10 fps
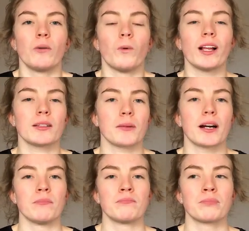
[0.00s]
while it's
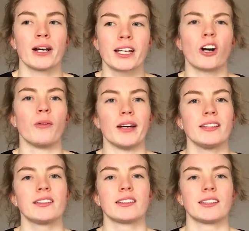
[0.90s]
become pretty
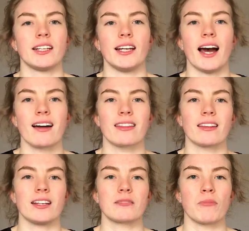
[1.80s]
common to see
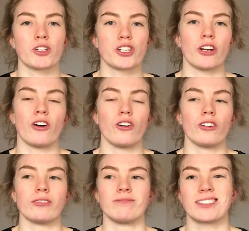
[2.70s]
athletes munching
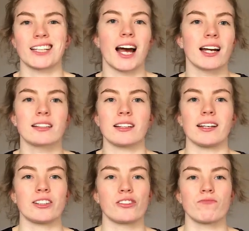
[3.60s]
on snacks like